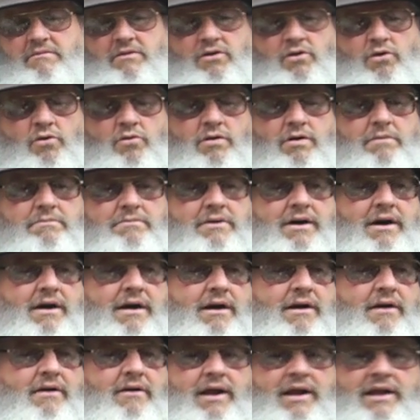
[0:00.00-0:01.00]
Luna
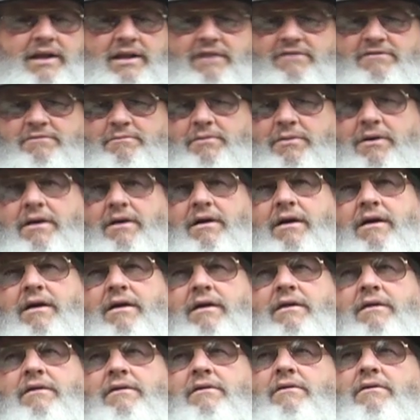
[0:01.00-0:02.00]
bar or a Cliff
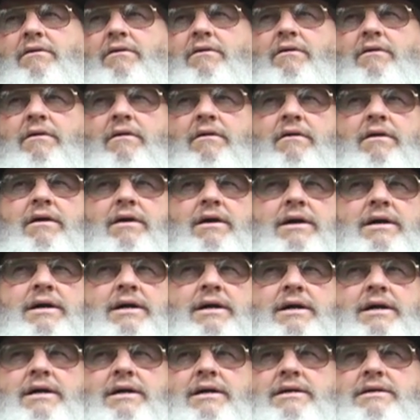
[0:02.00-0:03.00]
bar, or
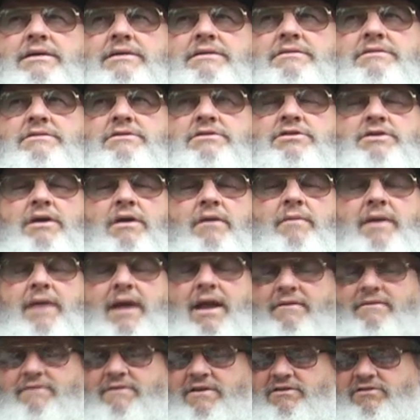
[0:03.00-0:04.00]
so we
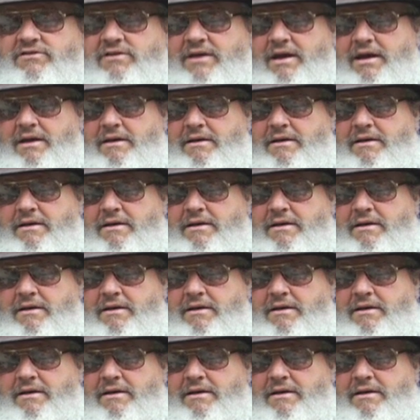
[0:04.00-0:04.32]
have this